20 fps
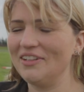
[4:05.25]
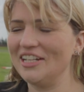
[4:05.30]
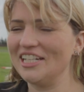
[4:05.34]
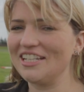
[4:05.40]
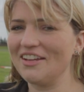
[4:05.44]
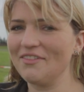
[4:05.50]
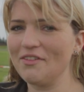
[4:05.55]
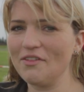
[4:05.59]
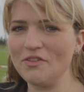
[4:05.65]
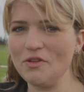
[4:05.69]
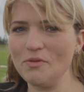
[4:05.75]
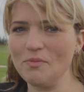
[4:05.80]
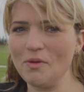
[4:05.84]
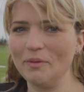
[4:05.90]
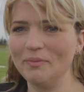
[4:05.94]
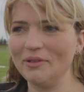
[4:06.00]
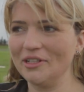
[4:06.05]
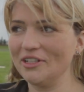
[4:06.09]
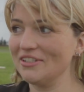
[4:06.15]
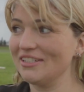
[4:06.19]
we need to have a few more
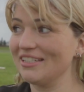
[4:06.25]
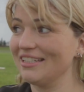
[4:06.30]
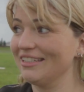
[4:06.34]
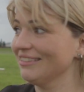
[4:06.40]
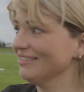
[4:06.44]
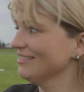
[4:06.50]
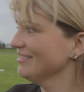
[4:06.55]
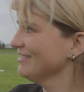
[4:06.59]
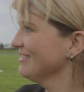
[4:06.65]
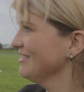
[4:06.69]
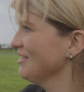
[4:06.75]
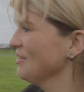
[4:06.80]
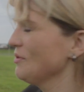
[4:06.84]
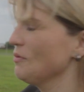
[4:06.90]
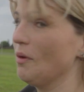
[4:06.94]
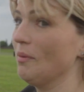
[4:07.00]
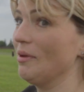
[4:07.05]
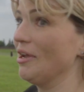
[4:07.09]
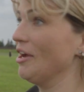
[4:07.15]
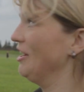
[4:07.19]
beers and we'll be